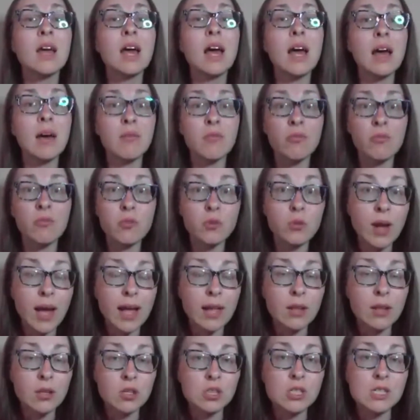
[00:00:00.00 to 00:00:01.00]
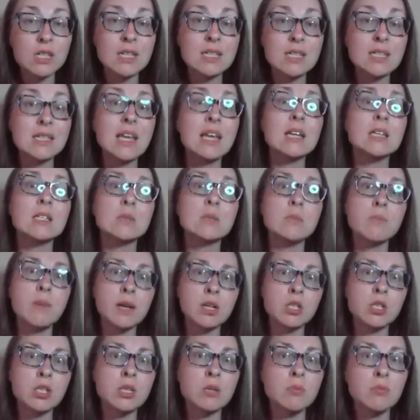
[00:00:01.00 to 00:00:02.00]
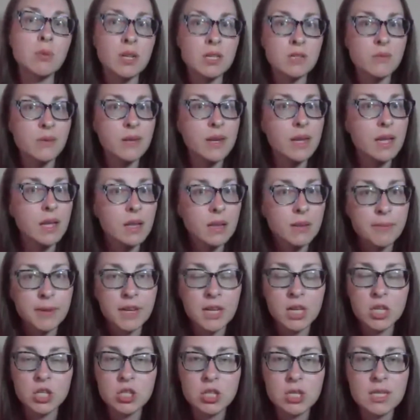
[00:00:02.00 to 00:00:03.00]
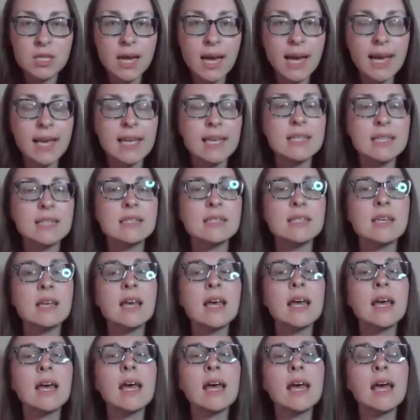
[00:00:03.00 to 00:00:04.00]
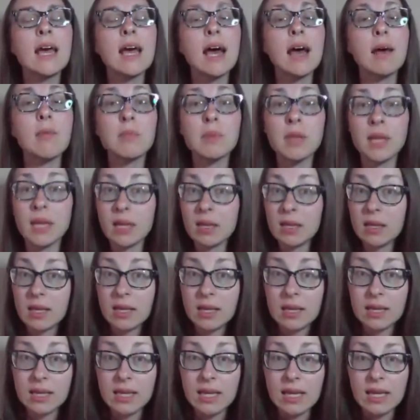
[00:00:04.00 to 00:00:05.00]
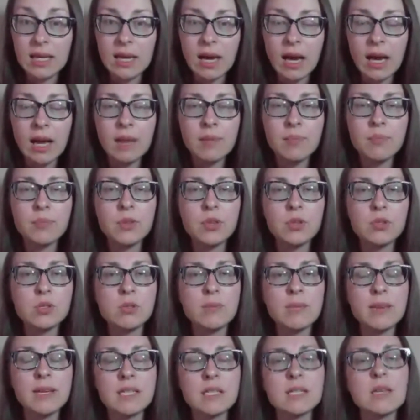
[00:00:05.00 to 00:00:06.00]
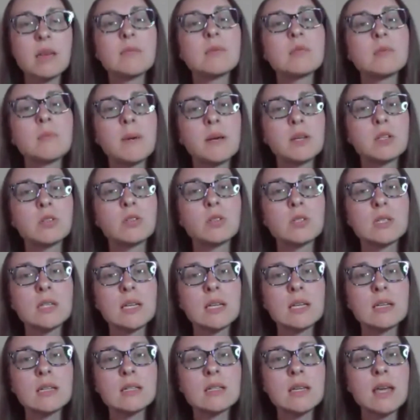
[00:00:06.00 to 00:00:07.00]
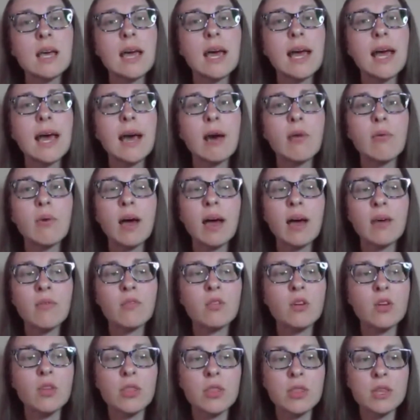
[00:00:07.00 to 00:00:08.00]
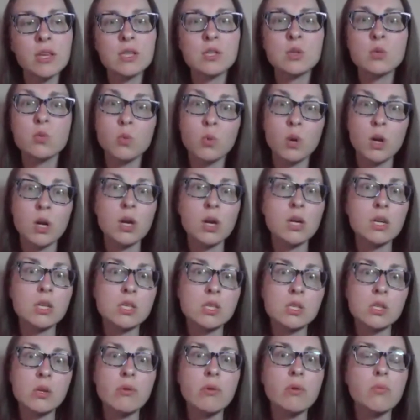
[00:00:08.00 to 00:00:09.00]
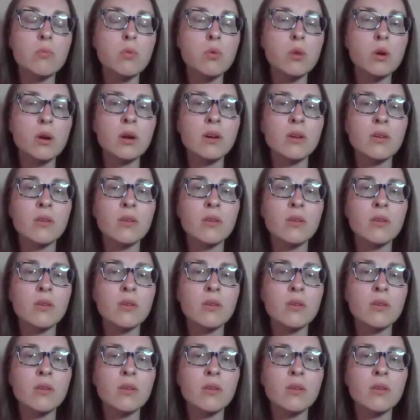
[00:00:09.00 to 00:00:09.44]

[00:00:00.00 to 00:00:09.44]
food allergies, and especially breastfeeding elimination diets. healing leaky gut. Those are my subspecialties. However, this work is so important